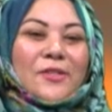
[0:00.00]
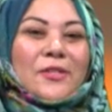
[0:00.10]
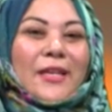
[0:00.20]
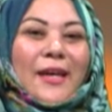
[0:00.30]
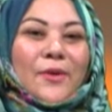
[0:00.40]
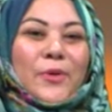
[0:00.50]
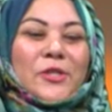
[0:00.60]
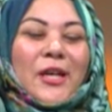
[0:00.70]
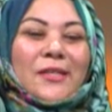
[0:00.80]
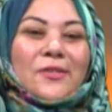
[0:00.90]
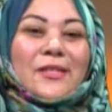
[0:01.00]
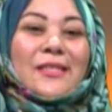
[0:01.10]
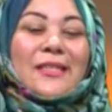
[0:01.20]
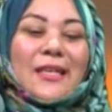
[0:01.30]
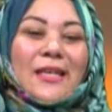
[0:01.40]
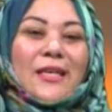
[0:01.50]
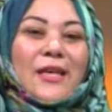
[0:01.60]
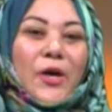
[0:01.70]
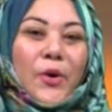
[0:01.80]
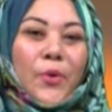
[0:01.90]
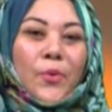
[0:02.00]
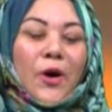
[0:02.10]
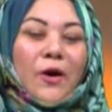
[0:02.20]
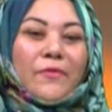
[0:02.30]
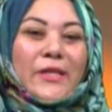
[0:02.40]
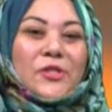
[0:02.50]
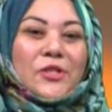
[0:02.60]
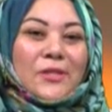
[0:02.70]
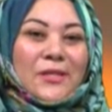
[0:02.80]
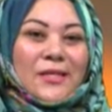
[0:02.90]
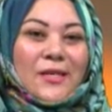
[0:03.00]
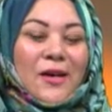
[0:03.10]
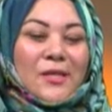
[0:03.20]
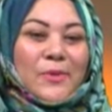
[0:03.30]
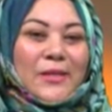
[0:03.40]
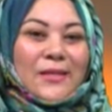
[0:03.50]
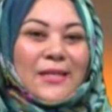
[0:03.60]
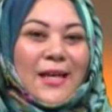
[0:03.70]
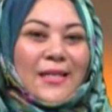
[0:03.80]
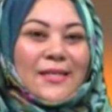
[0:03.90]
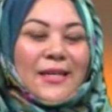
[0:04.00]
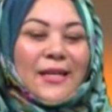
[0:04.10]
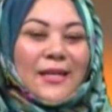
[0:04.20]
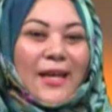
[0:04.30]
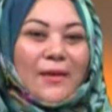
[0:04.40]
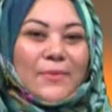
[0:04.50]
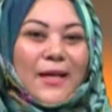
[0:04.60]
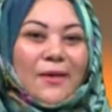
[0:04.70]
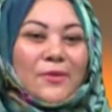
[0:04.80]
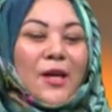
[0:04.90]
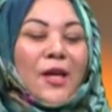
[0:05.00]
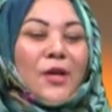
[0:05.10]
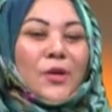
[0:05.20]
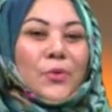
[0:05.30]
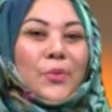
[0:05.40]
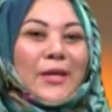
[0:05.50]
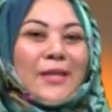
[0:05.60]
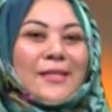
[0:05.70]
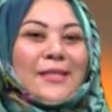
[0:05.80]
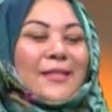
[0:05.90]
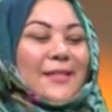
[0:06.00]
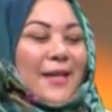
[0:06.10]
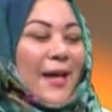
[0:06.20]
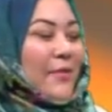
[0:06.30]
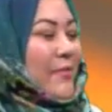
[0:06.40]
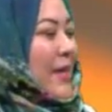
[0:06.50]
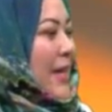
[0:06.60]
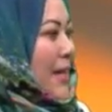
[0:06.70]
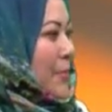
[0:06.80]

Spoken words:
Today we chat to the CEO of the Children's Hospital Trust in Cape Town, Louise Driver.